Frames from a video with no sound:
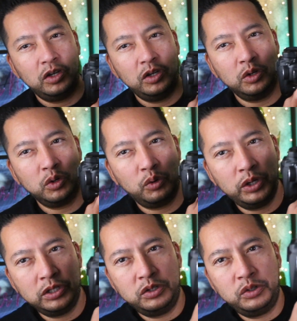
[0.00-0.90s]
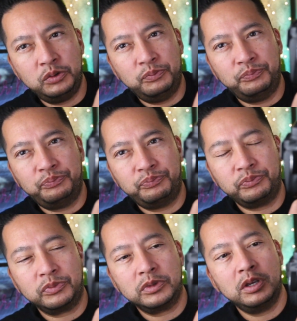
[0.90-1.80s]
you're going to
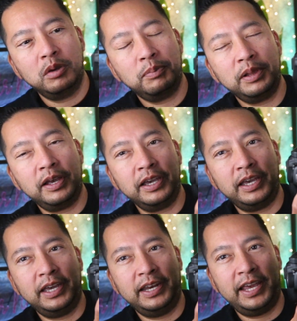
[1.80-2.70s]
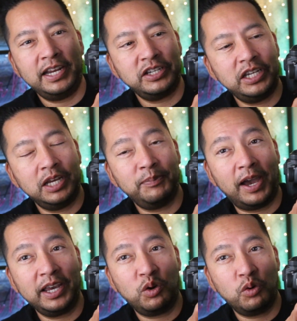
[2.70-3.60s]
plug an
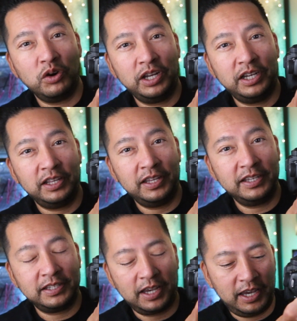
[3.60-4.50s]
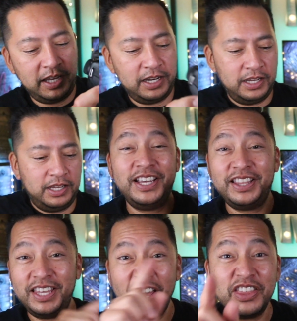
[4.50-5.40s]
HDMI cord into this side,
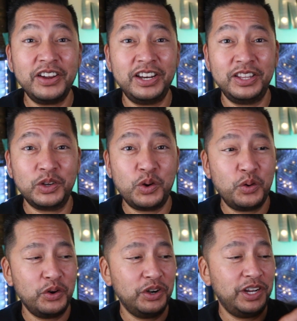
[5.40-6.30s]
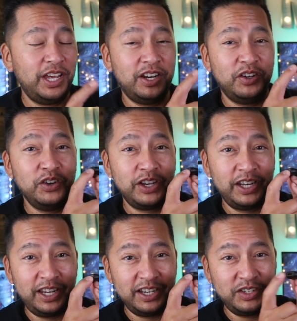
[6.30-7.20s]
take the other end of the cord and hook
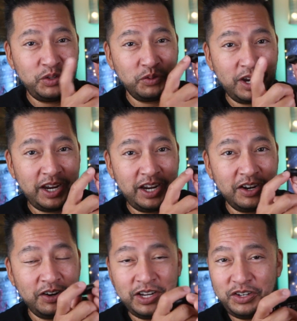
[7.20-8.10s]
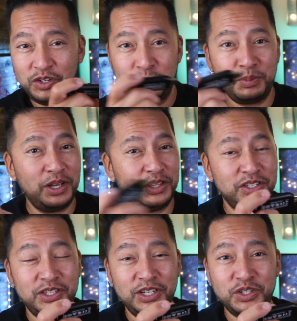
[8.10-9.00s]
it into right here, and you just plug
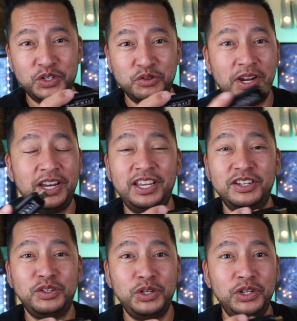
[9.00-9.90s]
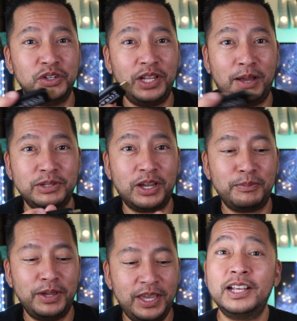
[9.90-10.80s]
this thing straight into your
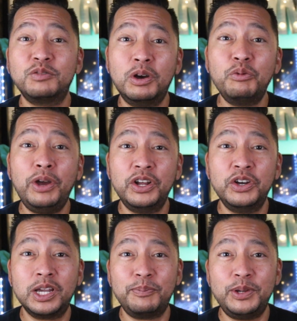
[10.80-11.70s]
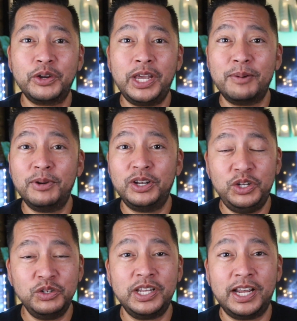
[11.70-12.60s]
laptop. And that's one way to hook up your camera and
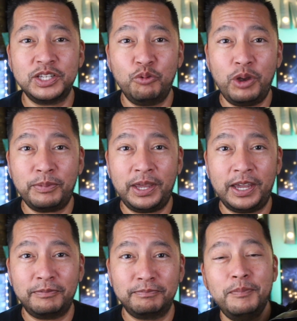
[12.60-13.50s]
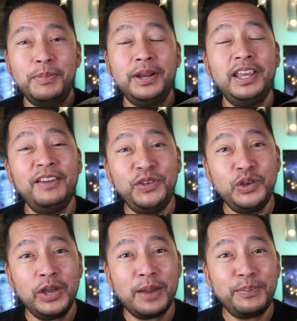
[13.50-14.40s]
use it as a webcam. But if
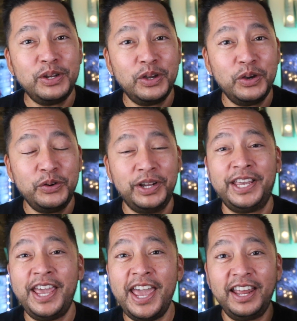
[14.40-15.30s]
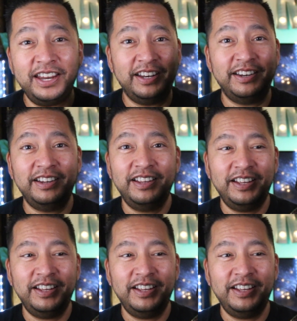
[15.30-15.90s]
you happen to own a Canon,